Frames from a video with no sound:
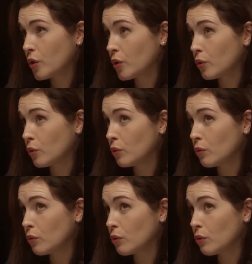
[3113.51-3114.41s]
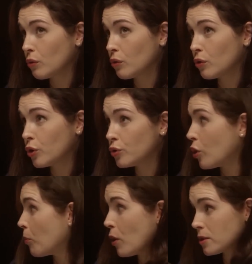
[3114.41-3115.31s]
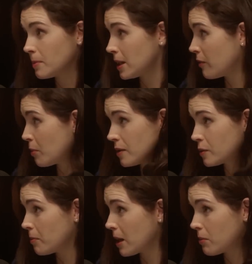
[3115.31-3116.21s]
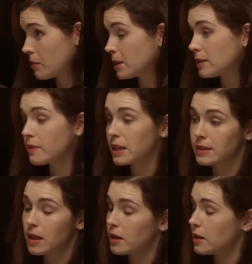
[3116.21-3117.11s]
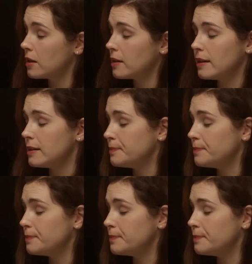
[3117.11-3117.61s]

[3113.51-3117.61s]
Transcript: who could not possibly give birth to a baby because of things like